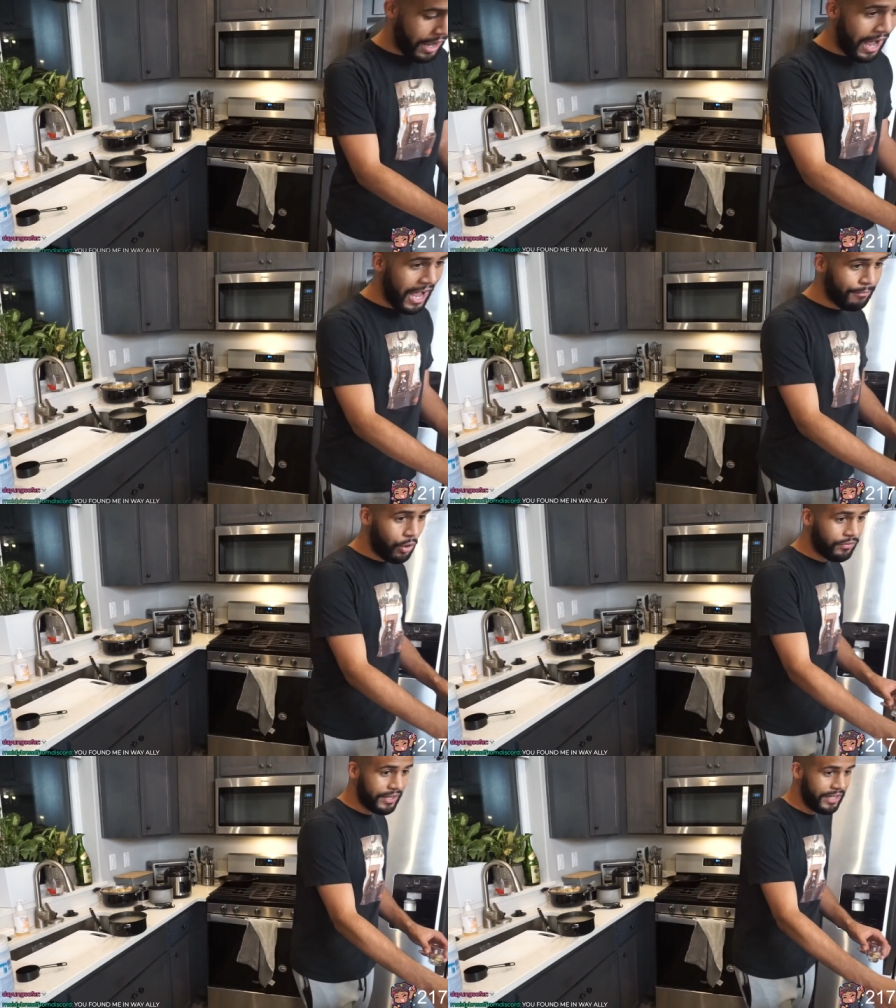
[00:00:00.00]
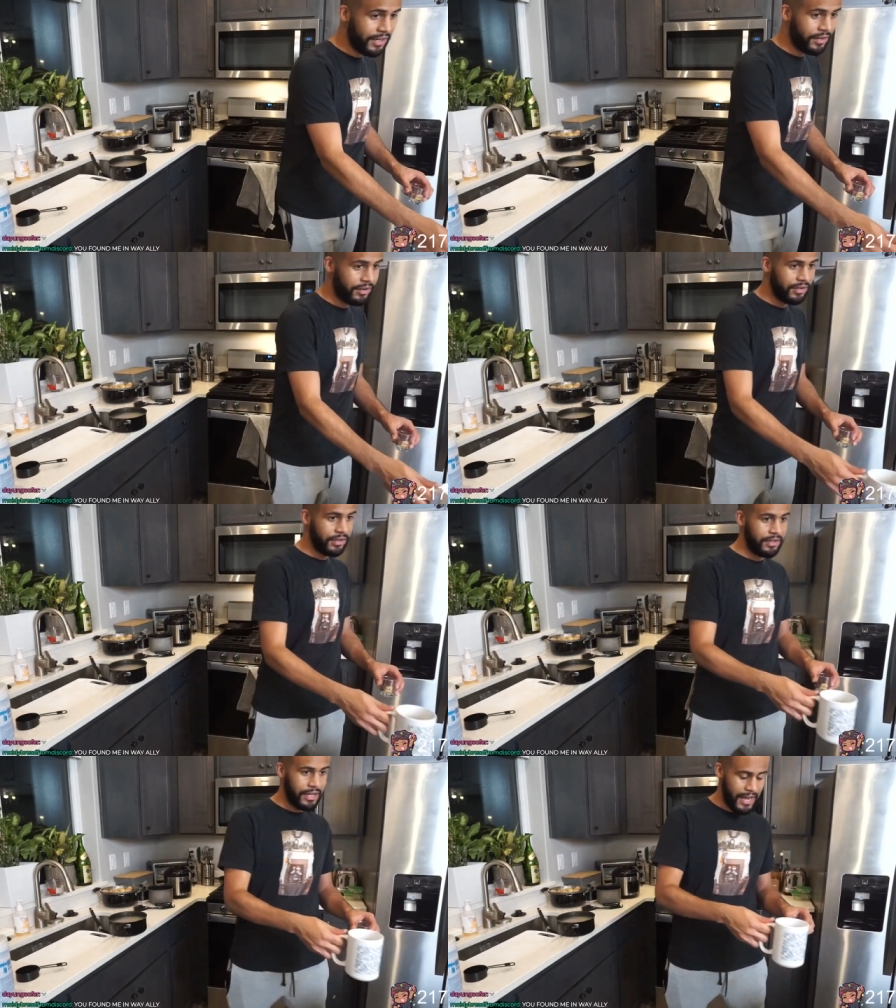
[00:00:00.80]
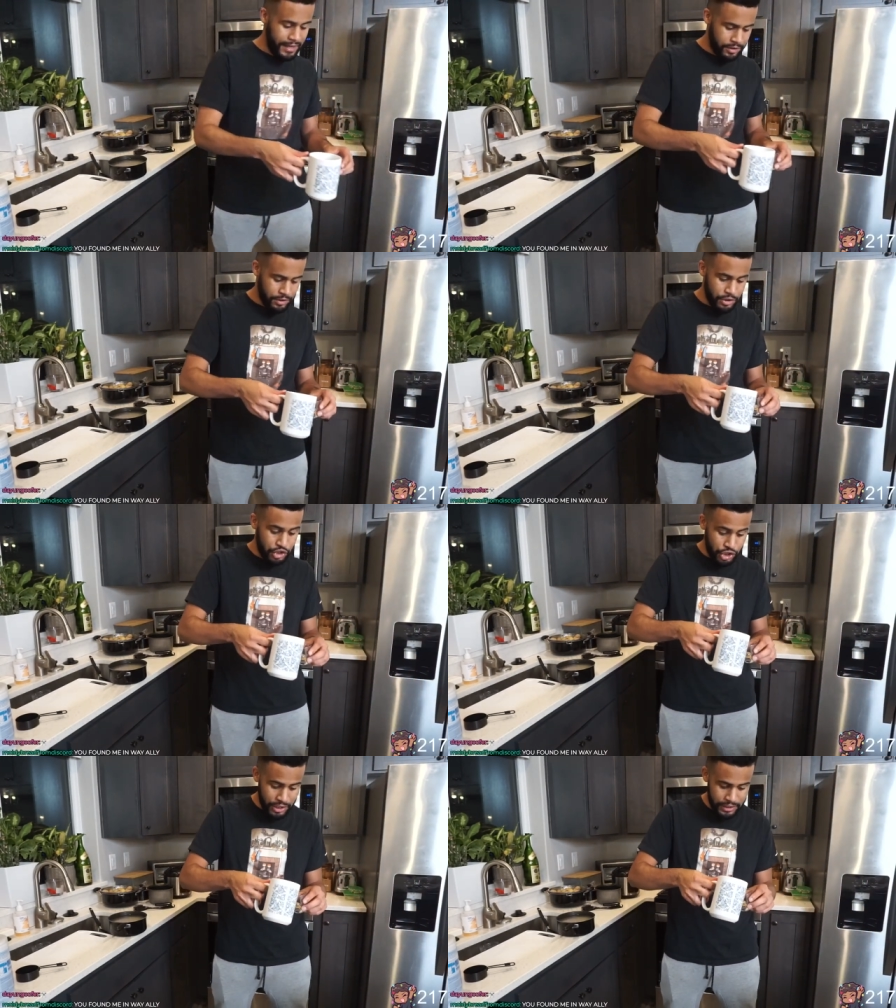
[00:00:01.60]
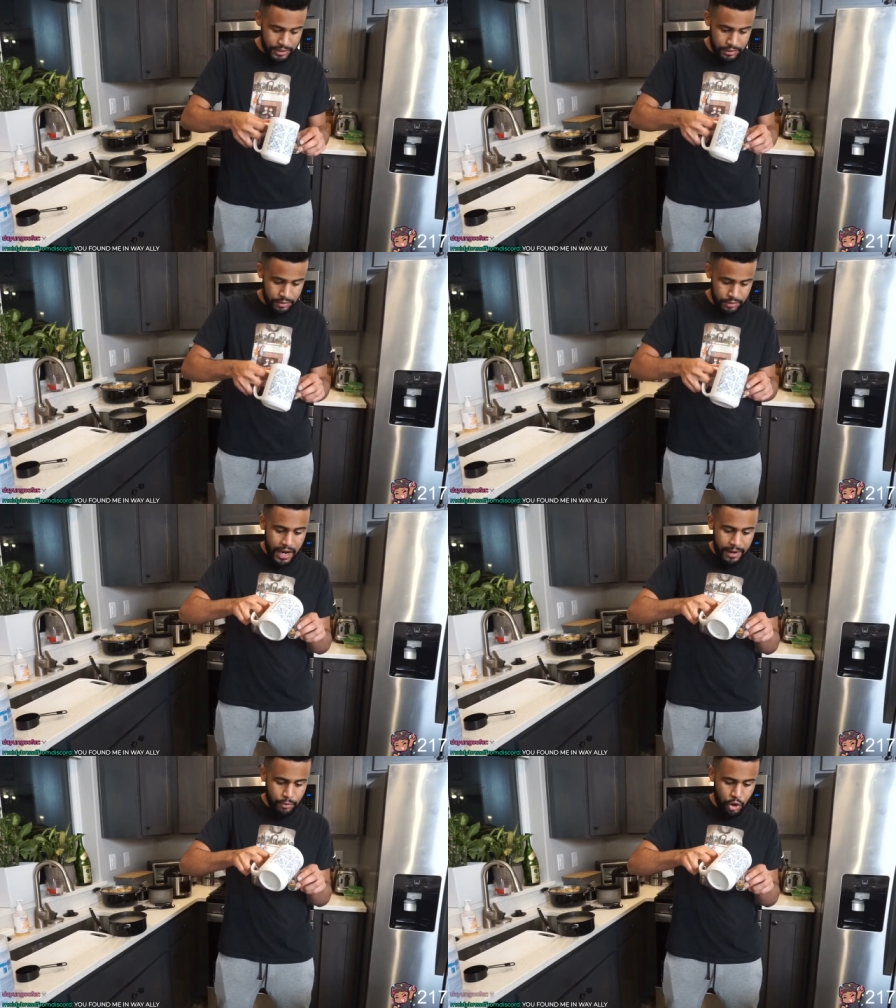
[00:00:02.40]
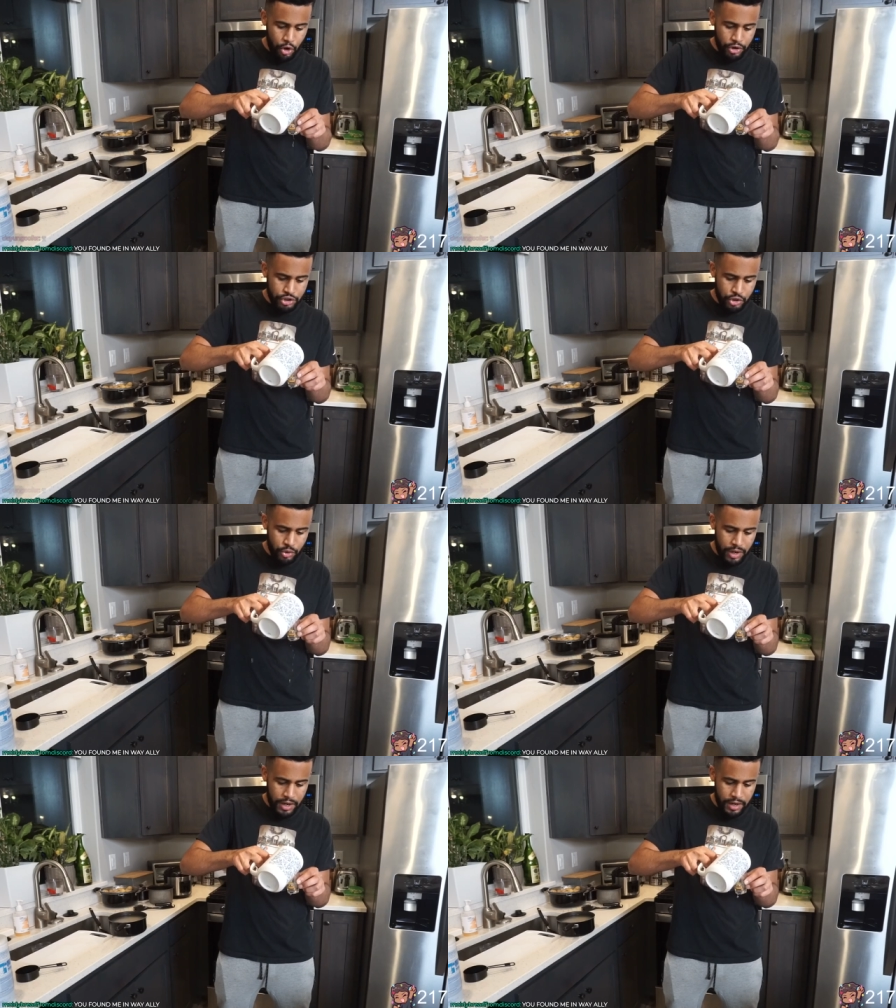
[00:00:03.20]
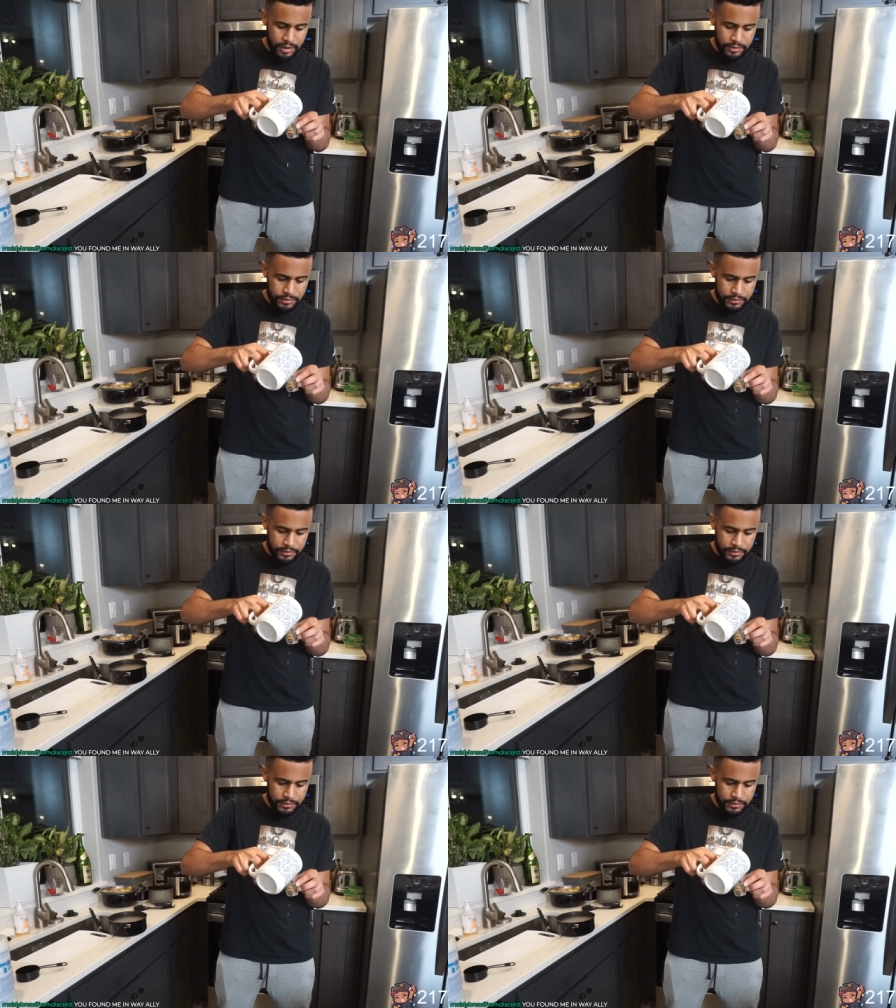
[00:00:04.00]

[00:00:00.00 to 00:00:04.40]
I'm over here, like, chilling. I'm going to, uh,